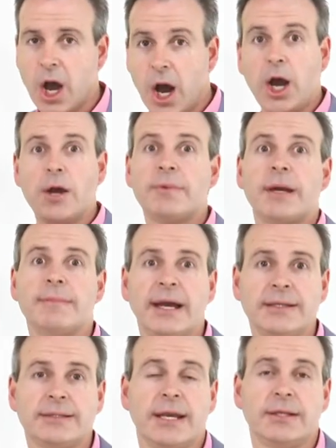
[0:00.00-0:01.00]
I hope that
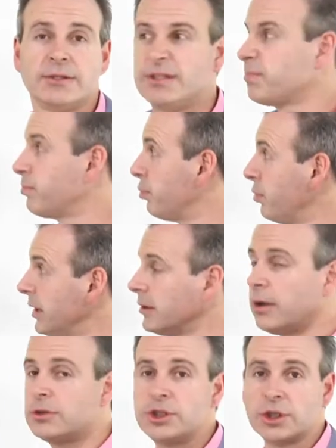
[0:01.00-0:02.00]
makes sense. It's pretty
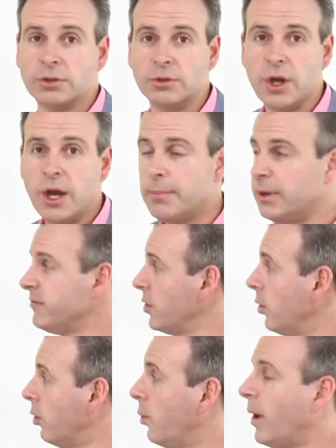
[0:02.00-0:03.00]
logical, but if you
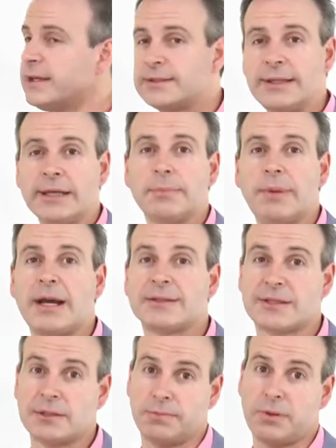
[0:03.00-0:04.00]
always think about
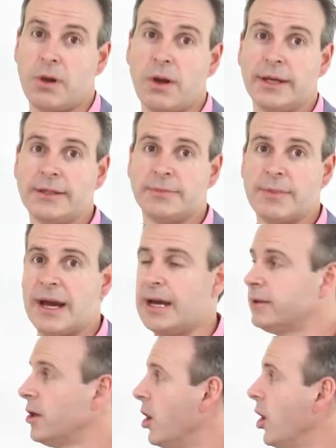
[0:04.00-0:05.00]
supply and demand,